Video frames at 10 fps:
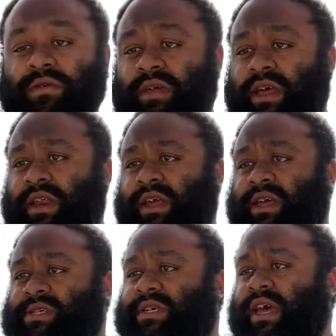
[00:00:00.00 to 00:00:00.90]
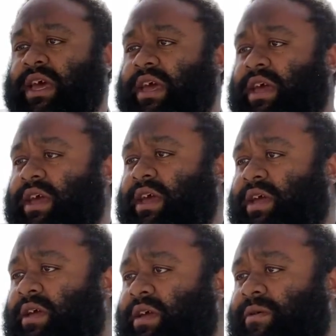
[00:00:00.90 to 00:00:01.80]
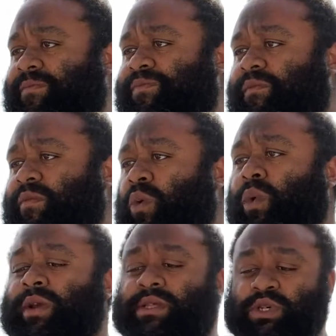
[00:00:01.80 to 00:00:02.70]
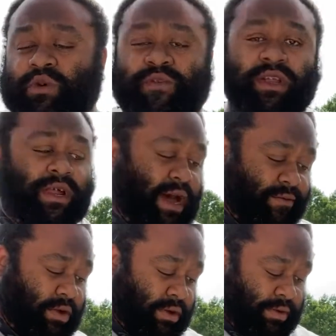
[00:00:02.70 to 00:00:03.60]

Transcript: It is a one to two foot diver.